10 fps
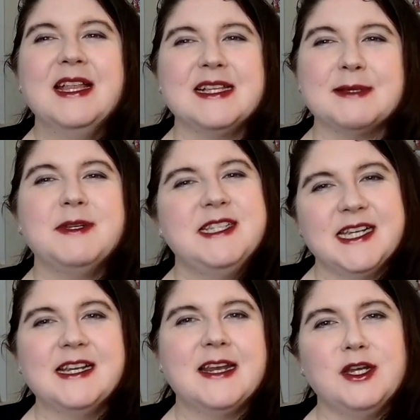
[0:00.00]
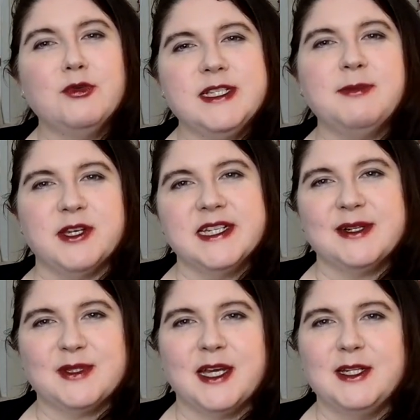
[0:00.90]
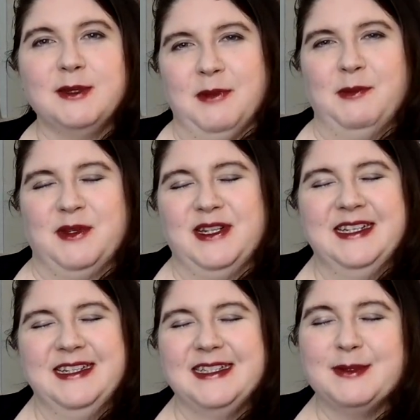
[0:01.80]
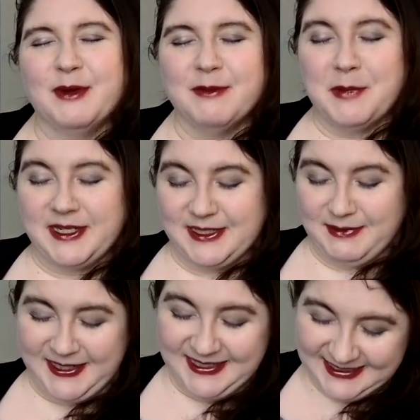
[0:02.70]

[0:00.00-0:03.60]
There's a particularly noisy bird outside at the moment. That's what reminded me.